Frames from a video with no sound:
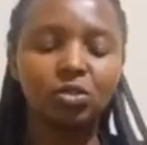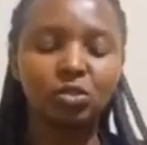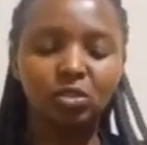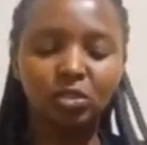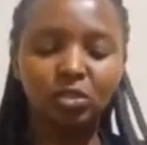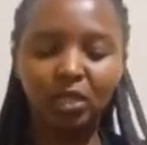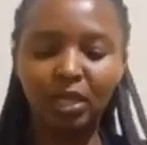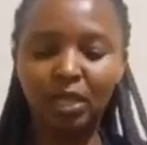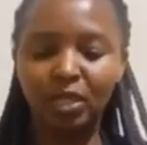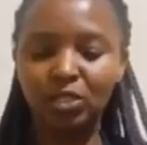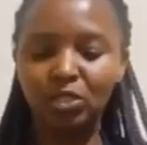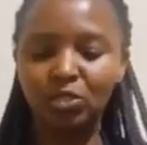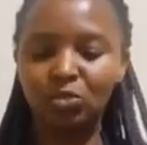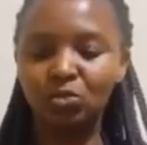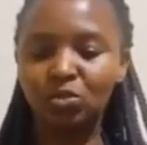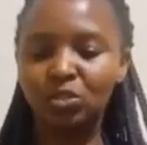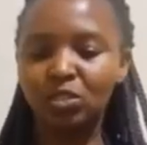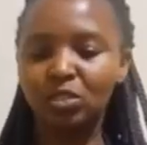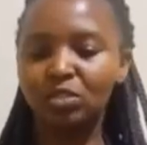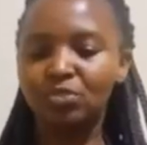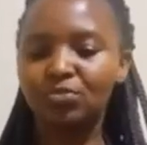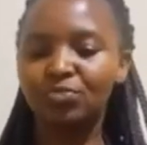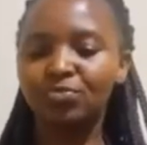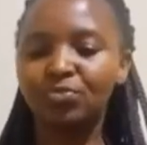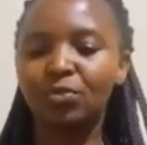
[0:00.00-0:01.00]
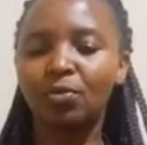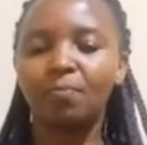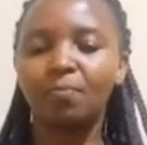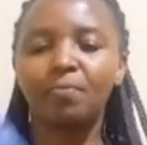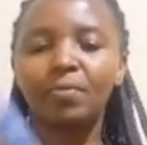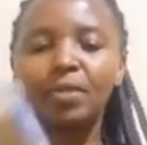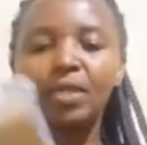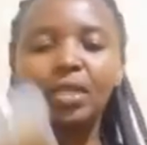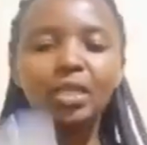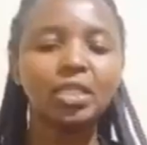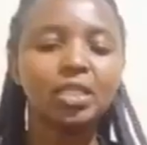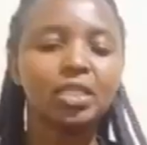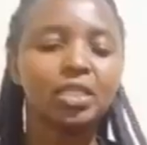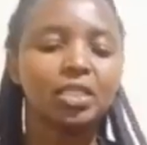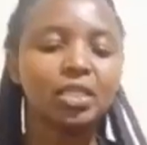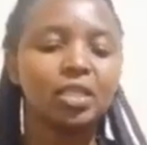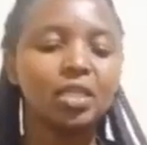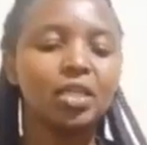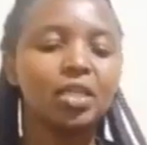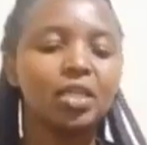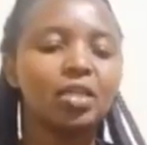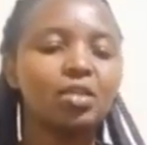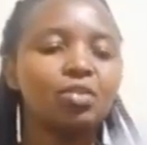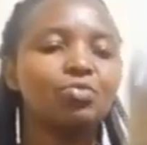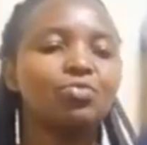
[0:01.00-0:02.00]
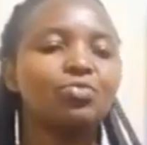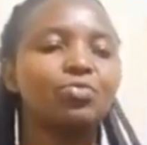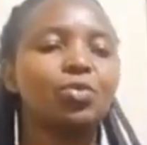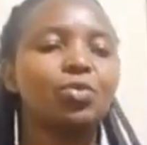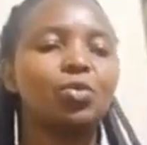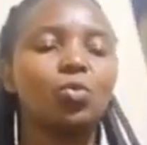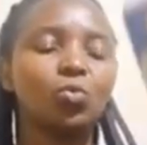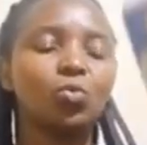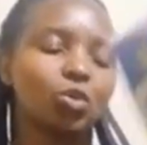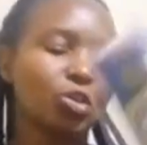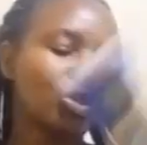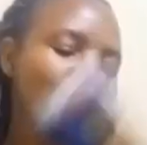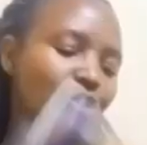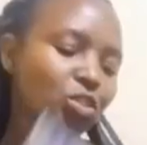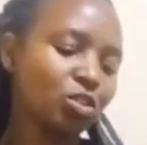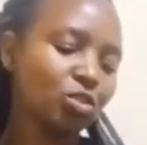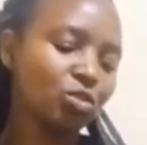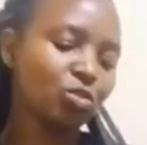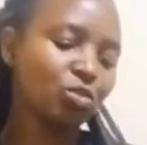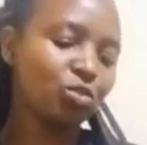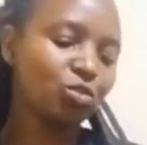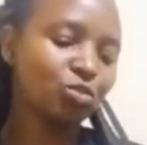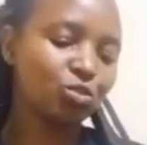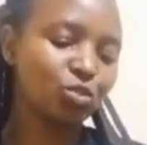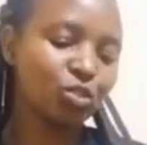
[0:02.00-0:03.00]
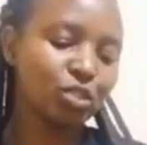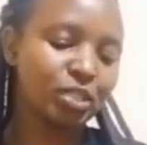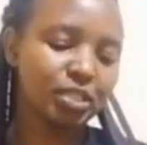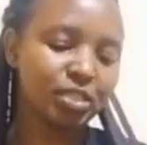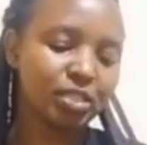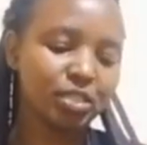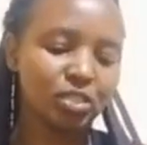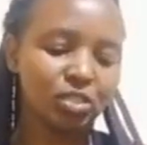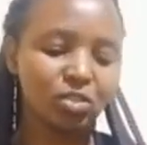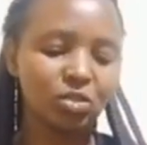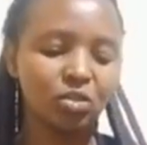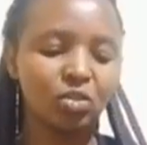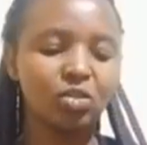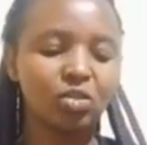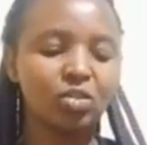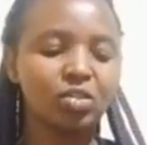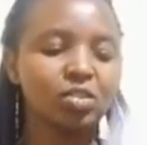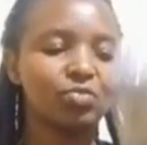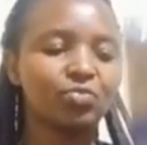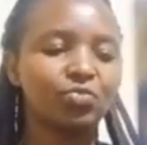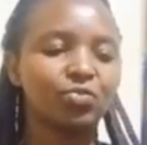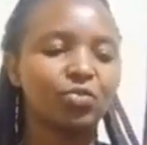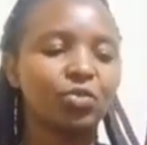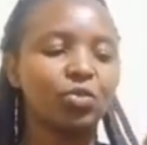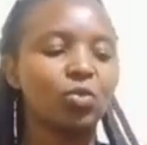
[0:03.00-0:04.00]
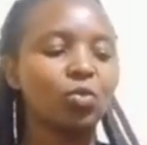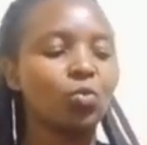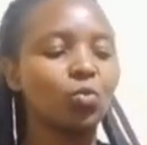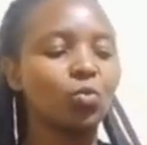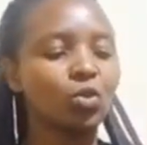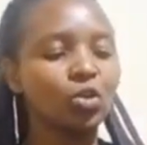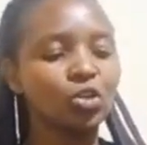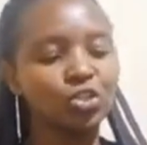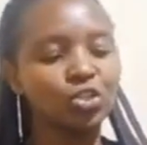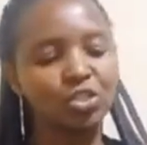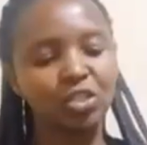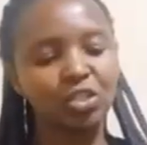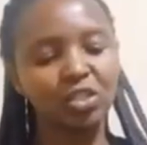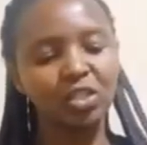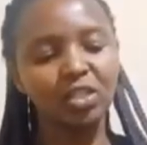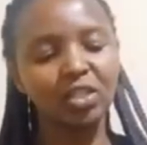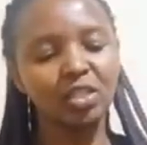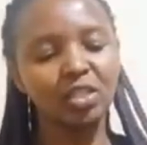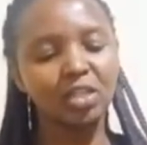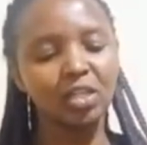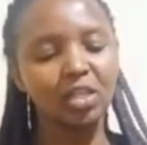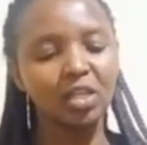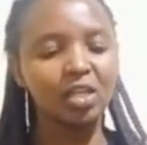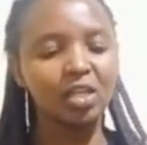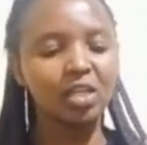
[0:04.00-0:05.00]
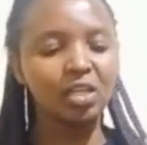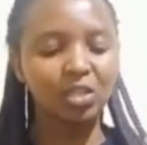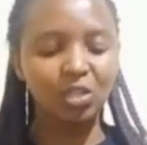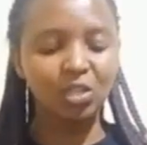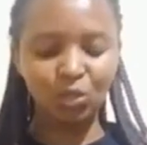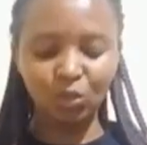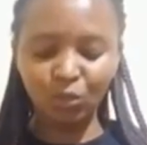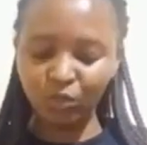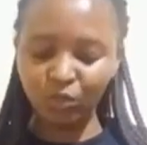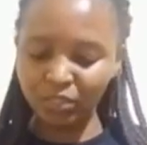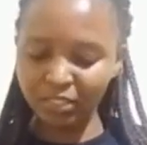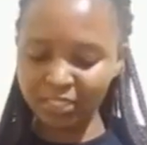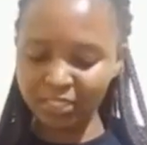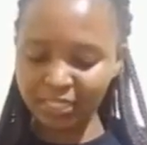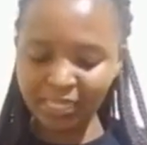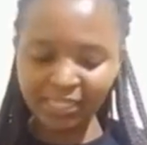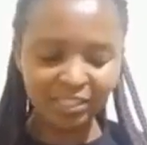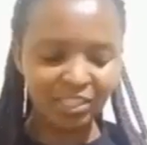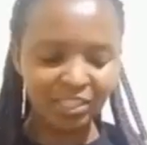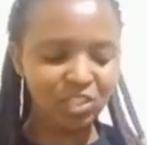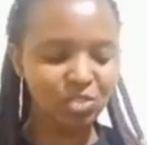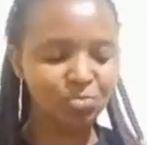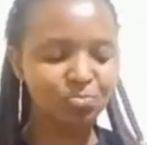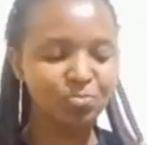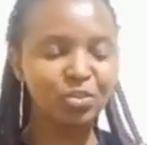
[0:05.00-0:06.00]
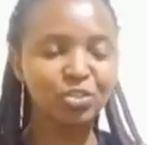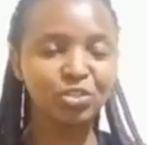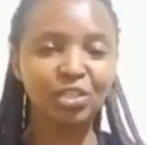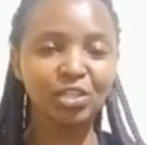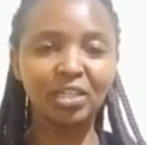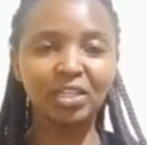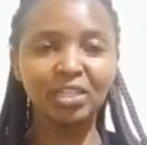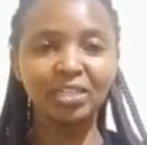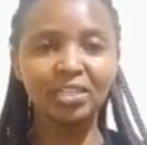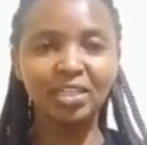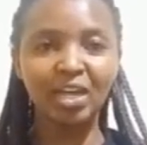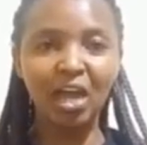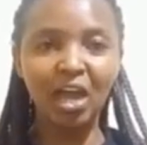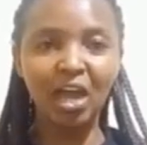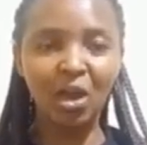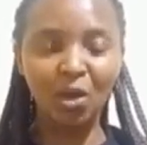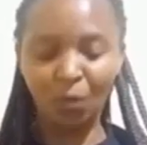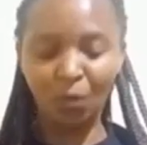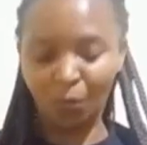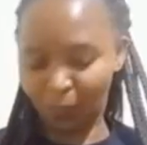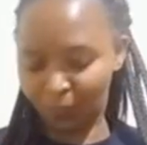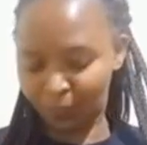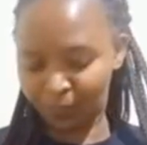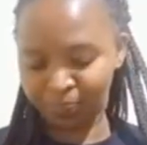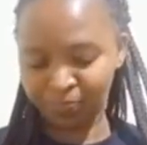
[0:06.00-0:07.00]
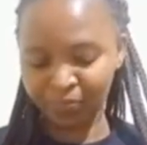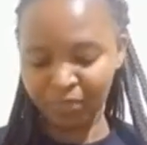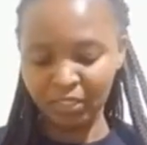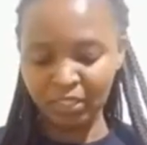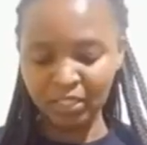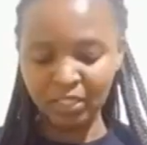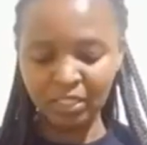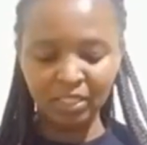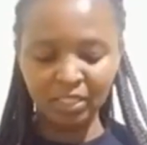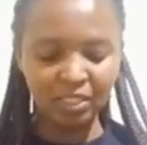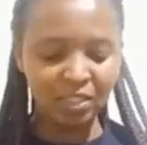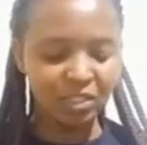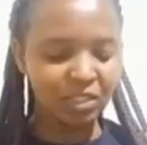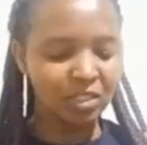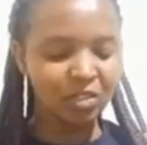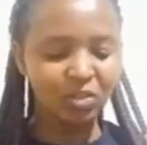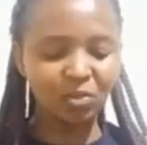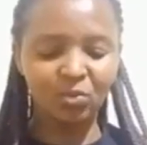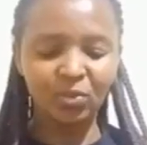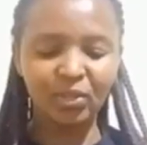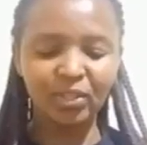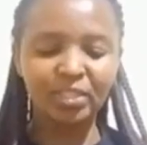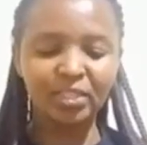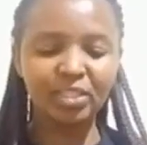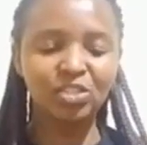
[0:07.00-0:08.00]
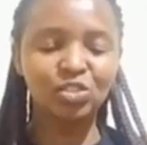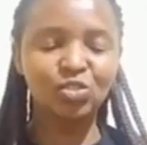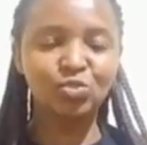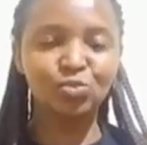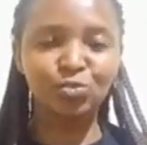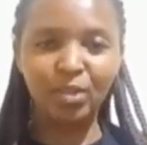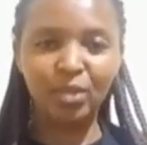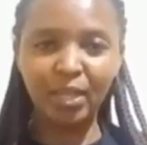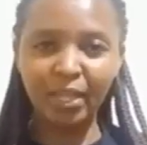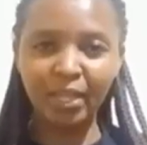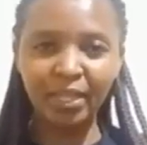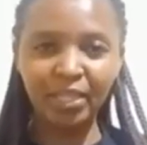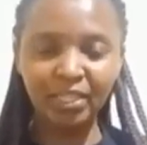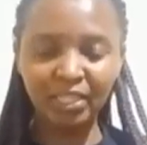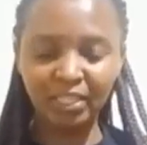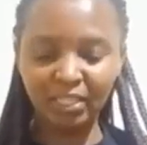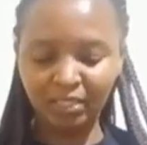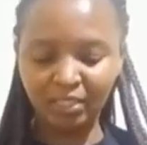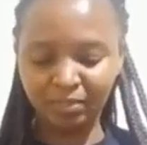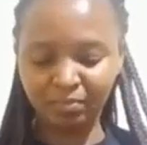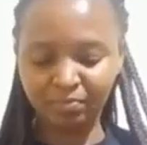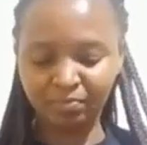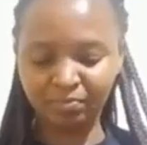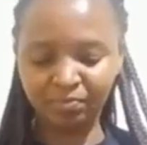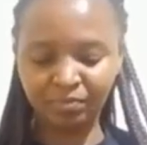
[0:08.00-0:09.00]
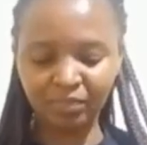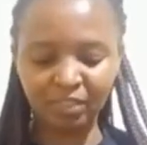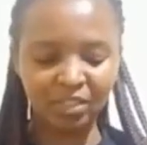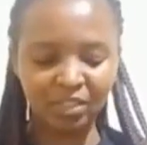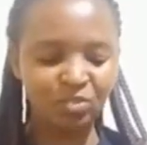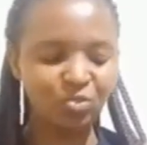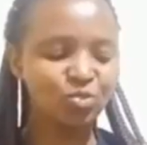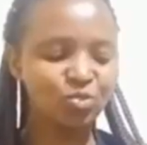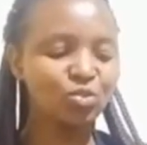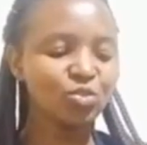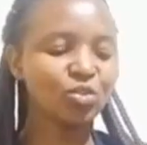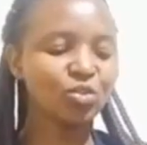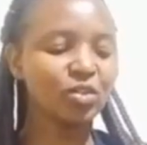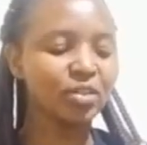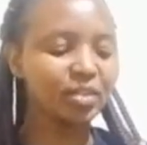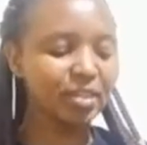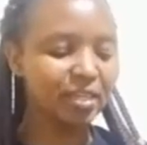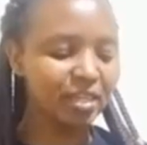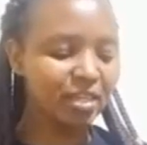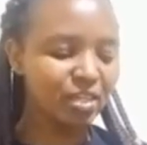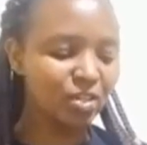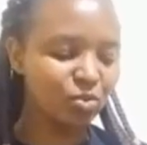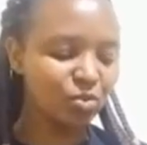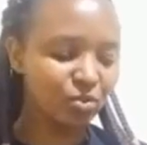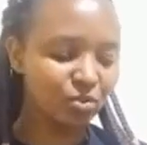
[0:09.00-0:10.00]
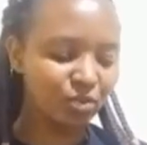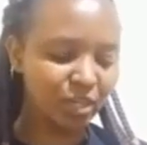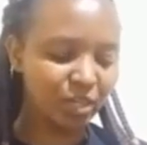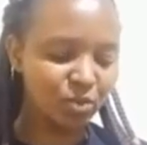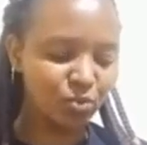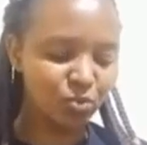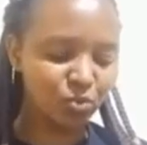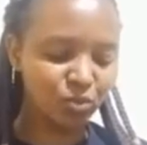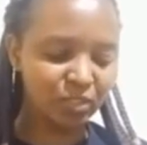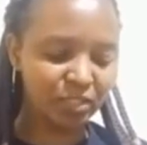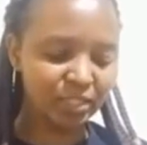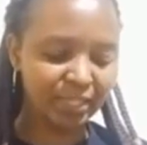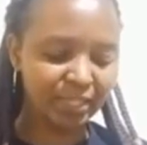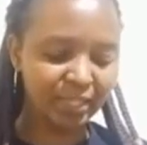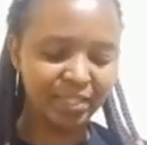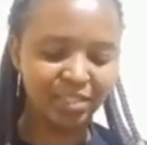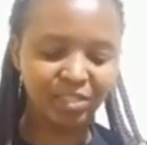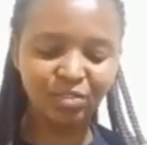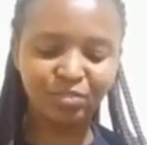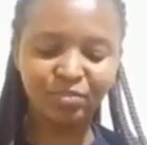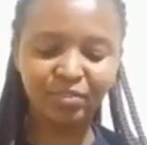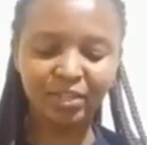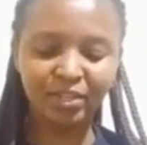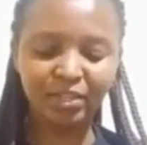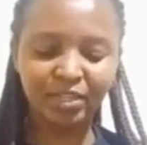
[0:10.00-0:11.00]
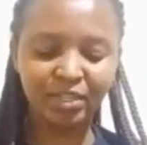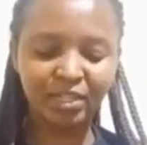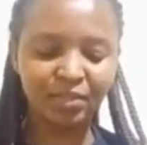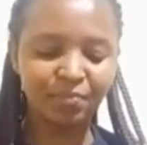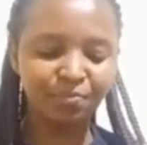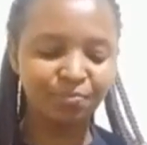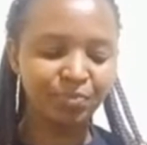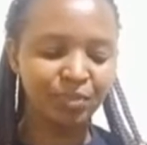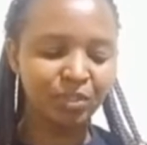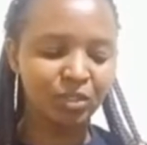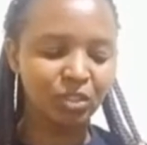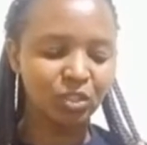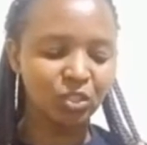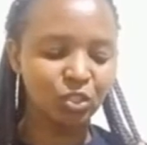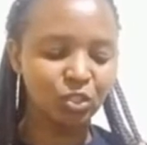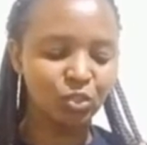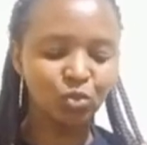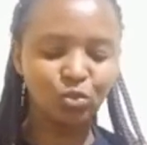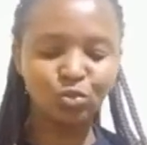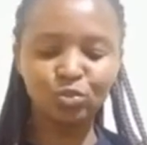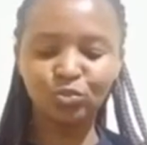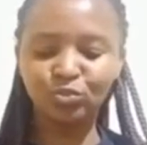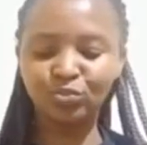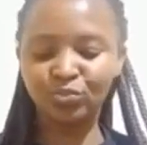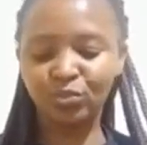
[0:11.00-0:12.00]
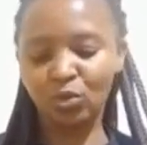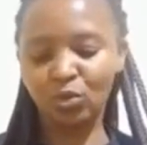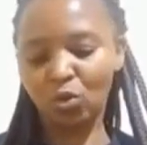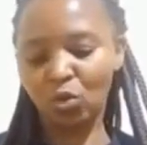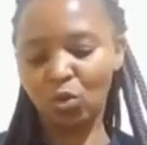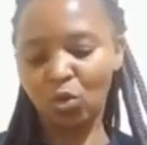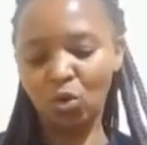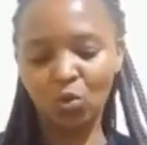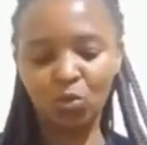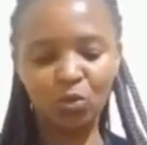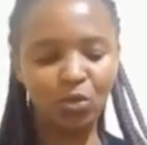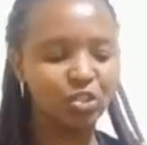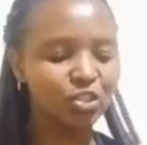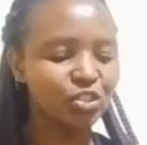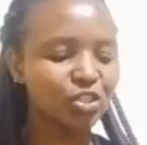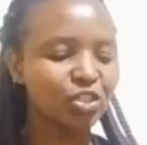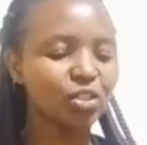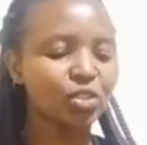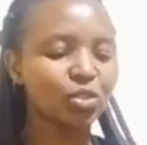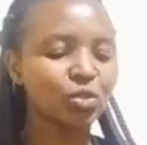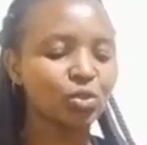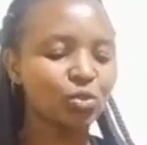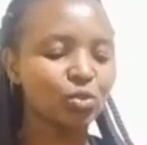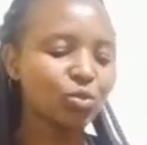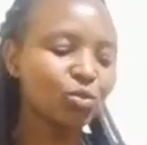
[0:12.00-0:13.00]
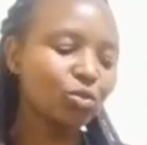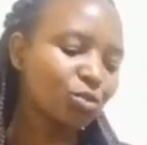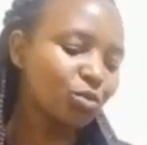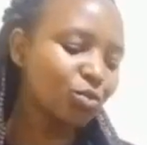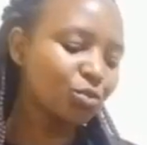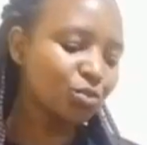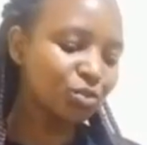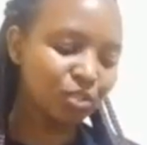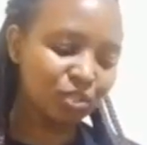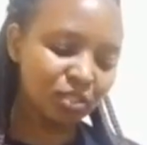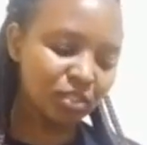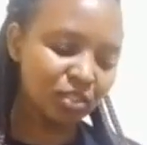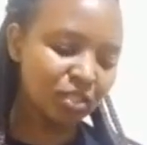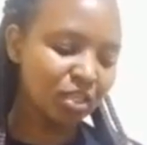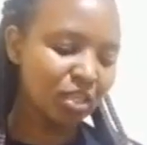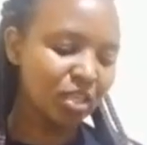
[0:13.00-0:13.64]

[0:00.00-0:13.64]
You can use it for bathing, for washing your utensils, for washing clothes, and especially now when it's raining, you know, rainwater is very good for washing clothes.